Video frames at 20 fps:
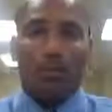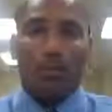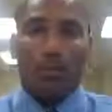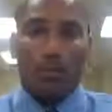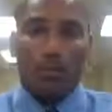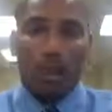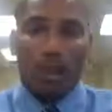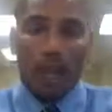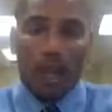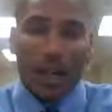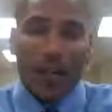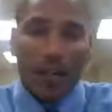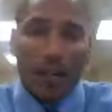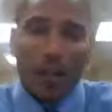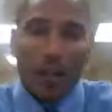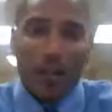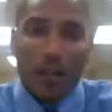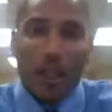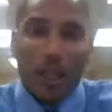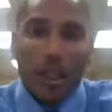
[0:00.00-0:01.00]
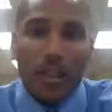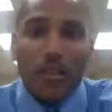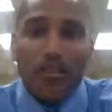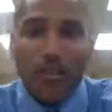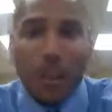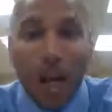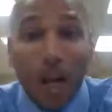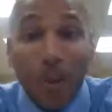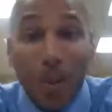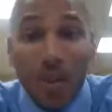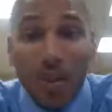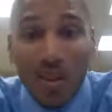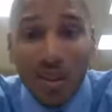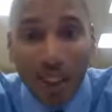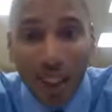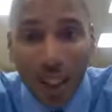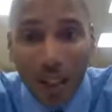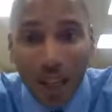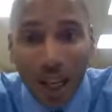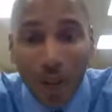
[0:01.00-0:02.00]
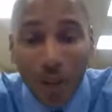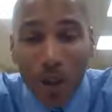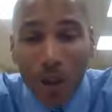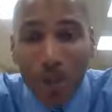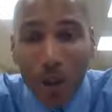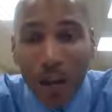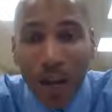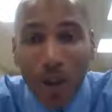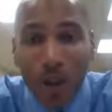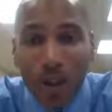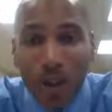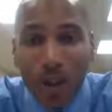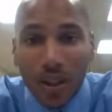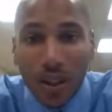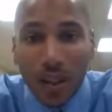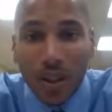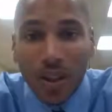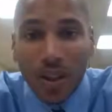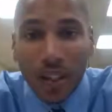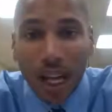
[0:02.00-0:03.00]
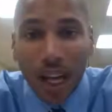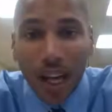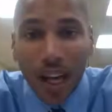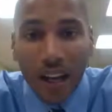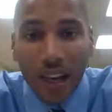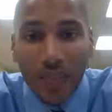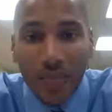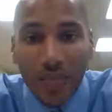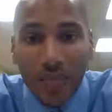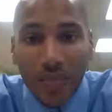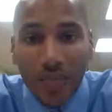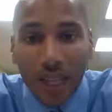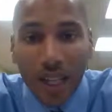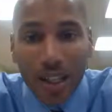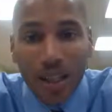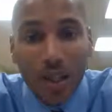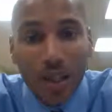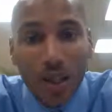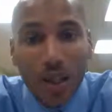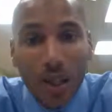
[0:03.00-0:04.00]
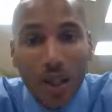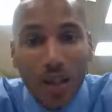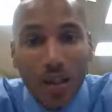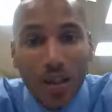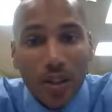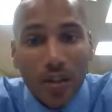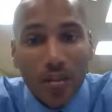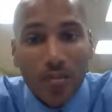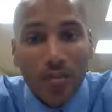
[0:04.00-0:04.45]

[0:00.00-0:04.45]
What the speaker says: let's have a good week. How much power should leaders have? That's the question.